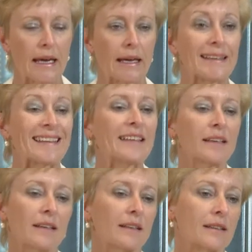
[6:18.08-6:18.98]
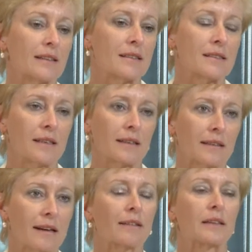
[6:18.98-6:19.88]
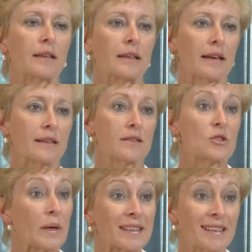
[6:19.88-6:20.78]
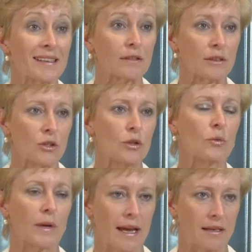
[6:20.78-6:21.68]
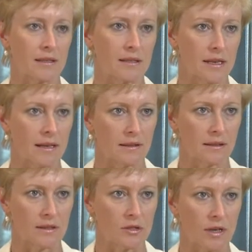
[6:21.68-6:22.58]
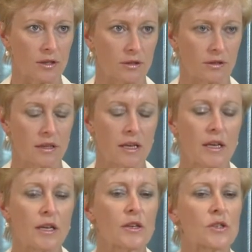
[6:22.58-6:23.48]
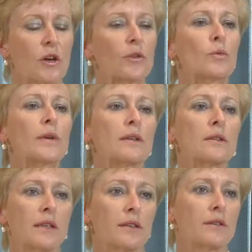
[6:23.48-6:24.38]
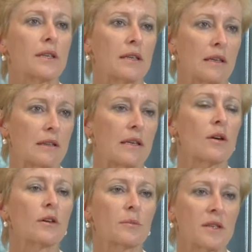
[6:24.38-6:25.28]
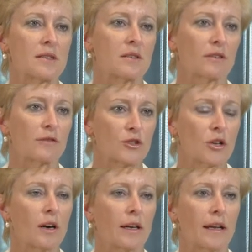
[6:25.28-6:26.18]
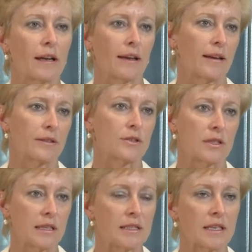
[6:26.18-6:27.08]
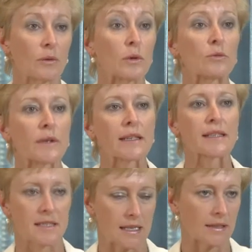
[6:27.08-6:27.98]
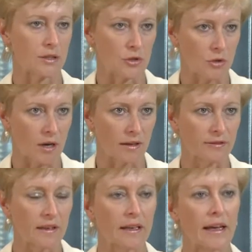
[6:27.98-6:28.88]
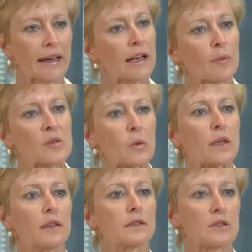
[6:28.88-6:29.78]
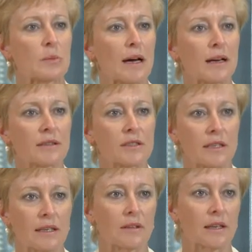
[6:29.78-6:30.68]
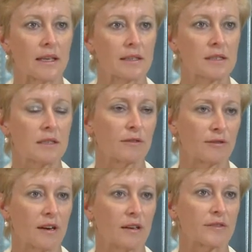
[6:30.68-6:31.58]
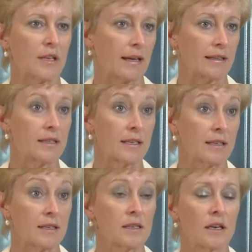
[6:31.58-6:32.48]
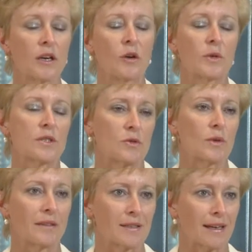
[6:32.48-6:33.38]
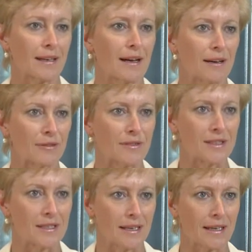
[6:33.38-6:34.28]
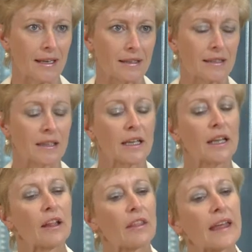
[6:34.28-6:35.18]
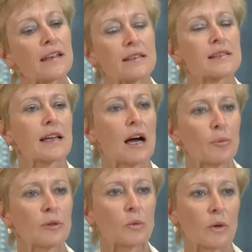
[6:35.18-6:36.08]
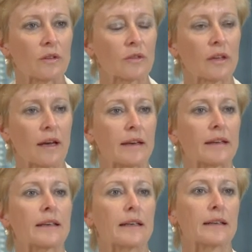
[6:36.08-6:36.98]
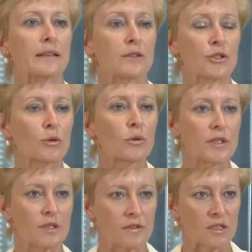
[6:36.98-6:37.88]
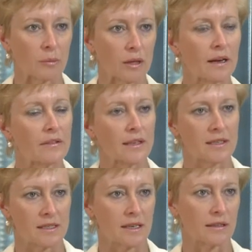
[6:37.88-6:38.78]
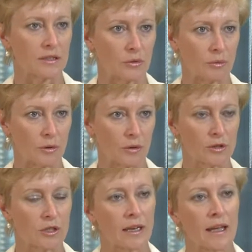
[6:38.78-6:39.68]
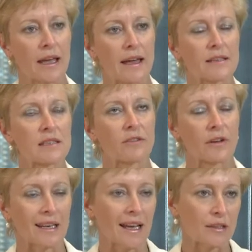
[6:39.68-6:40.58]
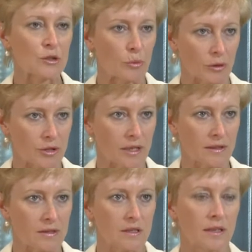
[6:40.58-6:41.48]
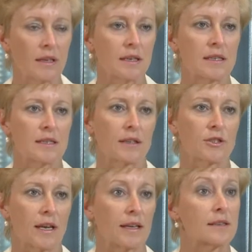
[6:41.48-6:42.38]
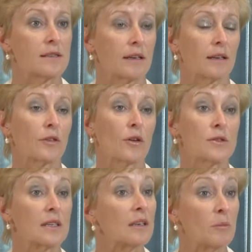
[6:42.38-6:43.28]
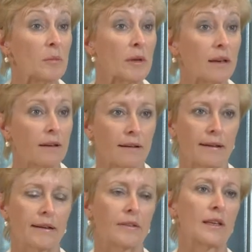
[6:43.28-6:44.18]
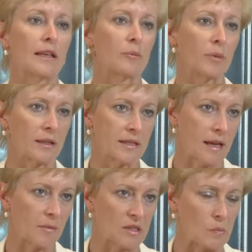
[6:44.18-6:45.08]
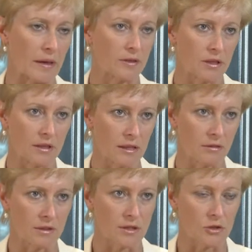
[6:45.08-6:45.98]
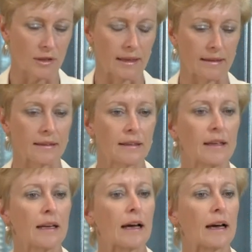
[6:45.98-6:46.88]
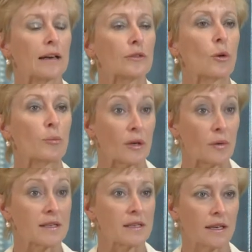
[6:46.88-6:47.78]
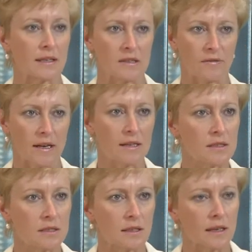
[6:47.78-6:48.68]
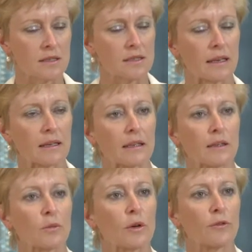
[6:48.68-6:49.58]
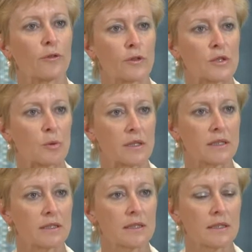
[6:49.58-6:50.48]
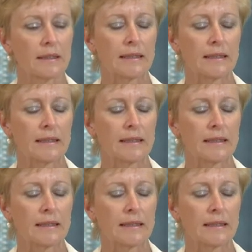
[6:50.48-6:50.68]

And India is currently has 20 new reactors under construction. So the real the economies of China and India will really start to drive an upswing in demand in the next 5 to 8 years, which is really the second half of this decade. That is coupled with a shortage of supply that is starting to emerge as the very large projects such as those in Namibia, the Olympic Dam expansion here in Australia, are not progressing as fast as they were first predicted.